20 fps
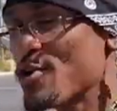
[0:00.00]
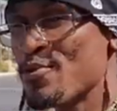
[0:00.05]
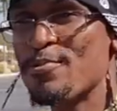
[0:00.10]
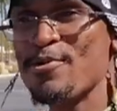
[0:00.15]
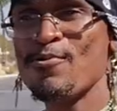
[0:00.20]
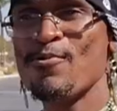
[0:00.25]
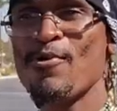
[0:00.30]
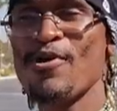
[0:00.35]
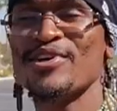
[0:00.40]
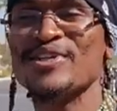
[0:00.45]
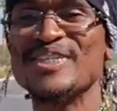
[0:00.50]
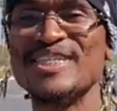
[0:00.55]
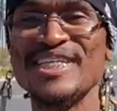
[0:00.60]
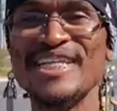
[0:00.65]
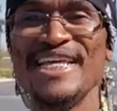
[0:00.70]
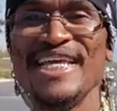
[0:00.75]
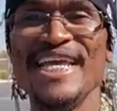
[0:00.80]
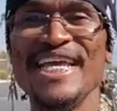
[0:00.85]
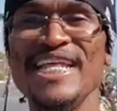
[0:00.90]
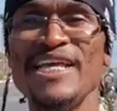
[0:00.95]
going to be worse
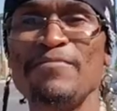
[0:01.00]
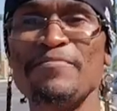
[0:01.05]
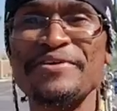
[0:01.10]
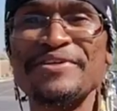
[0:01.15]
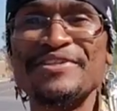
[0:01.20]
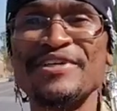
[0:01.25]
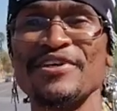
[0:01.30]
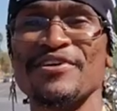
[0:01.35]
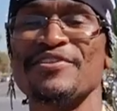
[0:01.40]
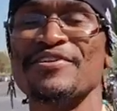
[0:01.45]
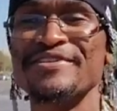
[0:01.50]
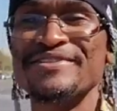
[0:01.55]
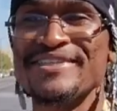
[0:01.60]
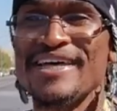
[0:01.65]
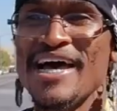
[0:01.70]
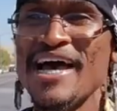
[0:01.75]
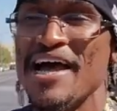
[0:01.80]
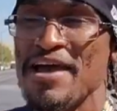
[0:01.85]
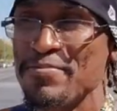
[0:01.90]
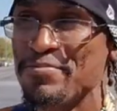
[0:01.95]
than any particular
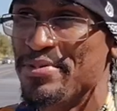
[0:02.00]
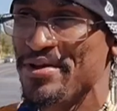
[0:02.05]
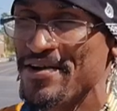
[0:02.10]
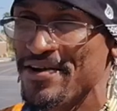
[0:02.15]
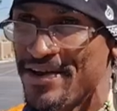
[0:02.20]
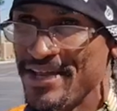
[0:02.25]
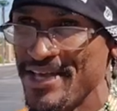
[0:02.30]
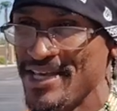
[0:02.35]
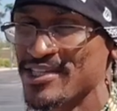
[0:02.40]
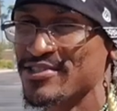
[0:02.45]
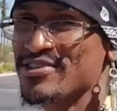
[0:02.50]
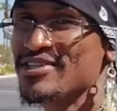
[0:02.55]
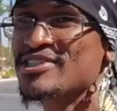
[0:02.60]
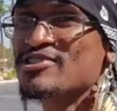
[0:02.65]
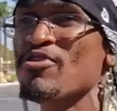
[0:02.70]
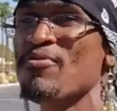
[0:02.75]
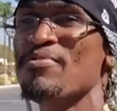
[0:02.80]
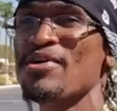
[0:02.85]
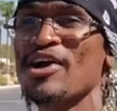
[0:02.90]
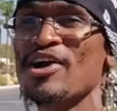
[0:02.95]
time period in history.
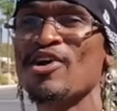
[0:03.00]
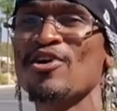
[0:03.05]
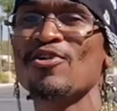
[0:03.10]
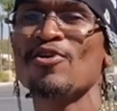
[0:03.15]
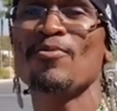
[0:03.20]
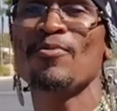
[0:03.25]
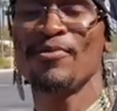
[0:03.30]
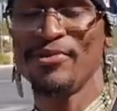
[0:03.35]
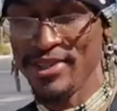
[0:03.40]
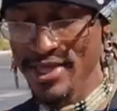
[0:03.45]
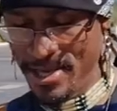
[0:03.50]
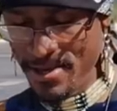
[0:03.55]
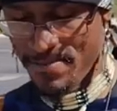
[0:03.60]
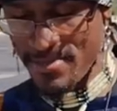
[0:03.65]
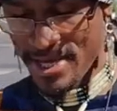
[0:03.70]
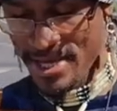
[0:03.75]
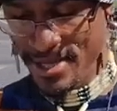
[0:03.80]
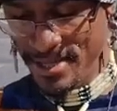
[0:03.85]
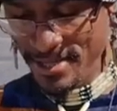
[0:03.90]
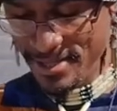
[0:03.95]
This is going to be a global thing,
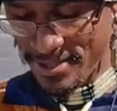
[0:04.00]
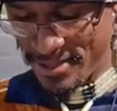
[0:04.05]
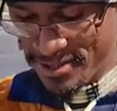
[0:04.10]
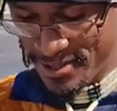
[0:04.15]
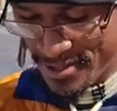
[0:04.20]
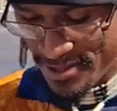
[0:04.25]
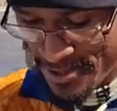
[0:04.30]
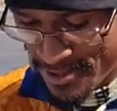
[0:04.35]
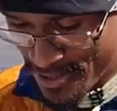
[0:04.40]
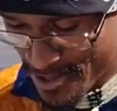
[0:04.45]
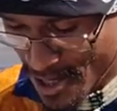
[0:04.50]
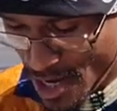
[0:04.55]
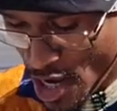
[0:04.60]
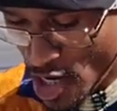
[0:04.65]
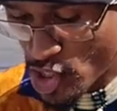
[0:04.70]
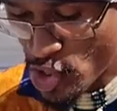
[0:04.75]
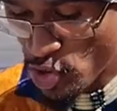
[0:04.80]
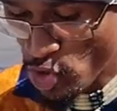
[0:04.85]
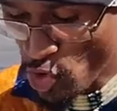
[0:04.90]
man. A